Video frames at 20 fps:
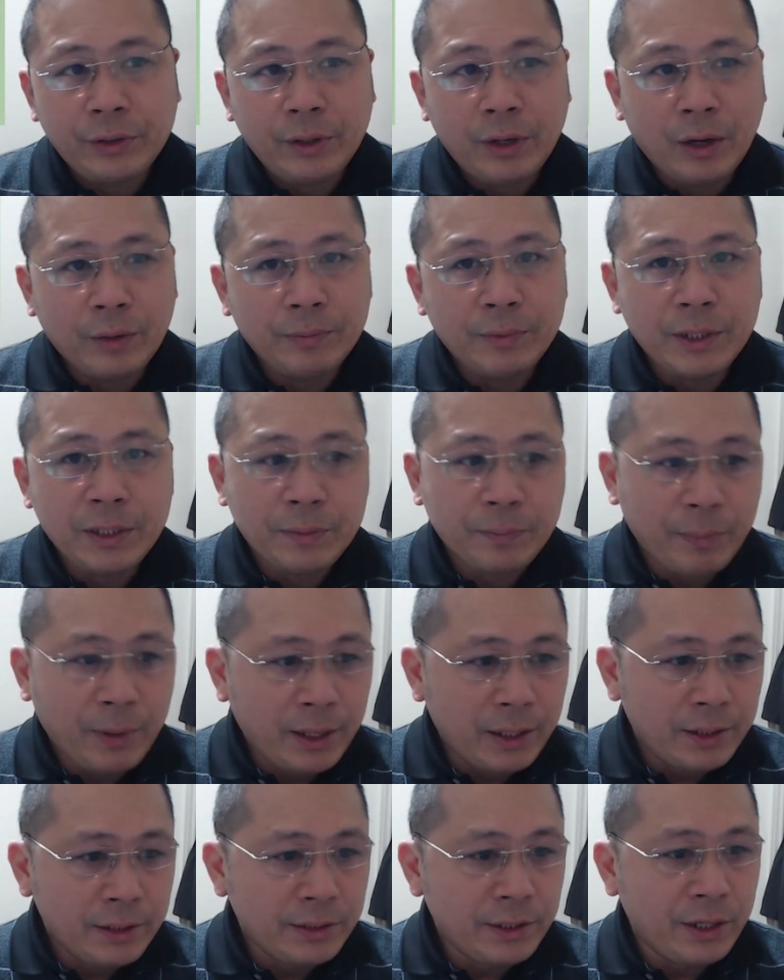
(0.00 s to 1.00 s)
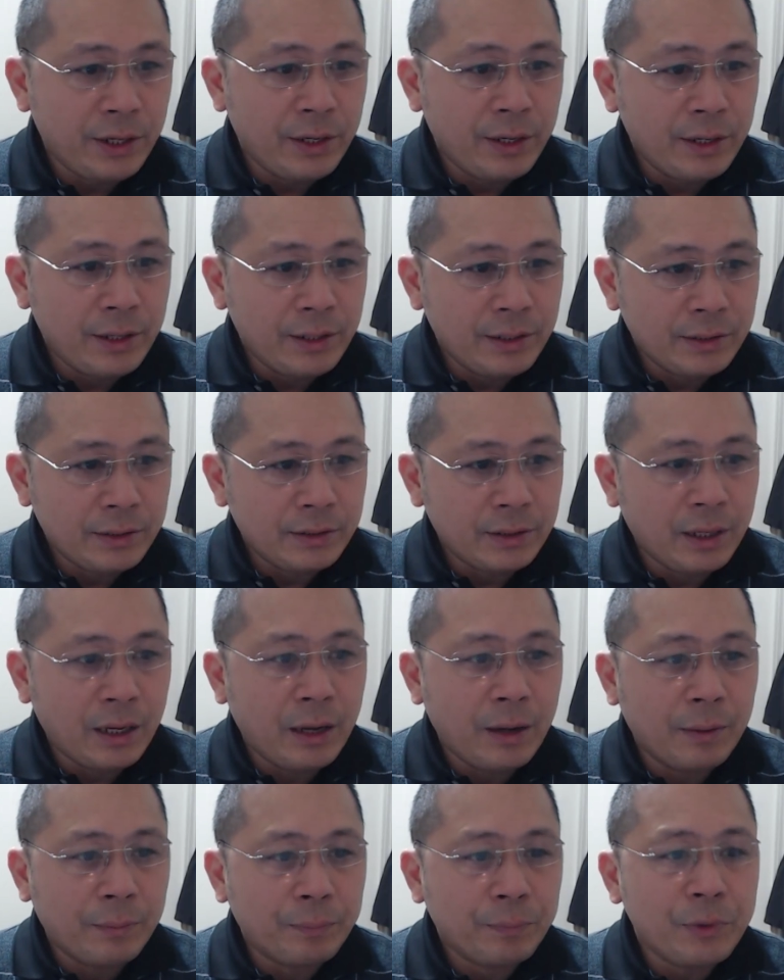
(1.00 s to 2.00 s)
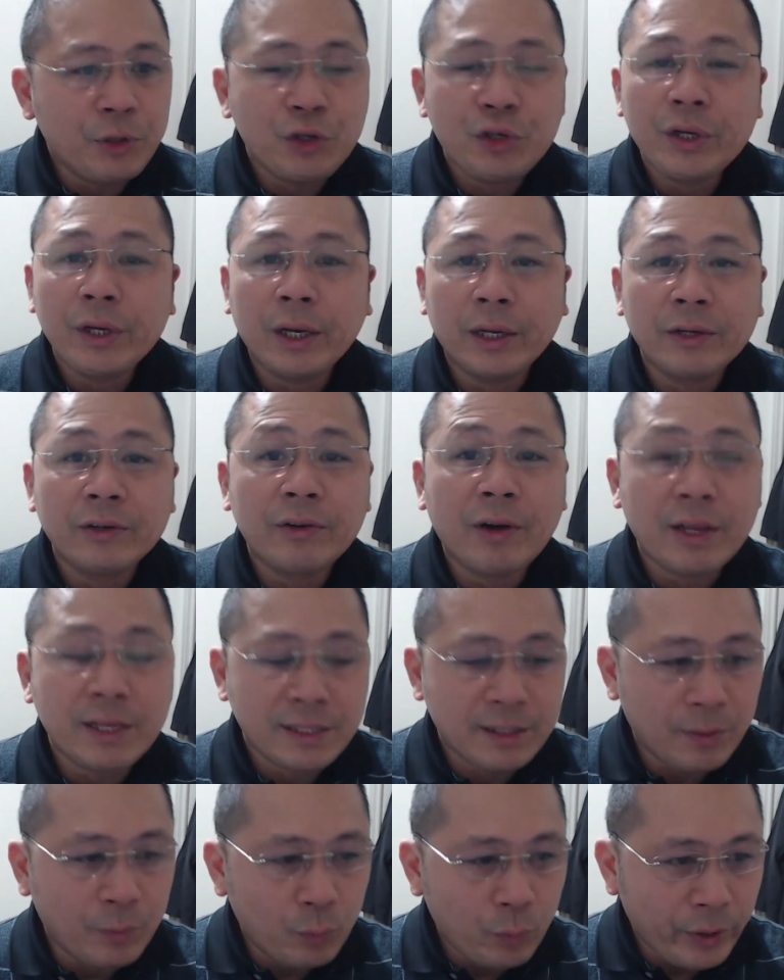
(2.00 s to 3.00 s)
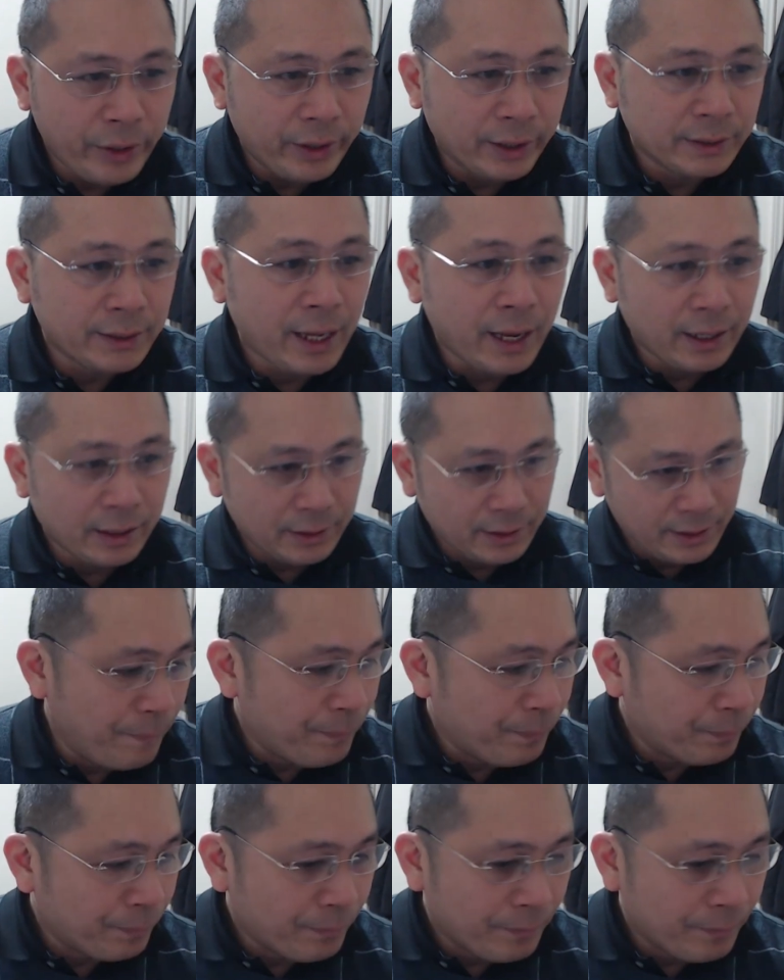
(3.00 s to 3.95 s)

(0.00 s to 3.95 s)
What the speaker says: of this policy is phishing and ransomware attacks.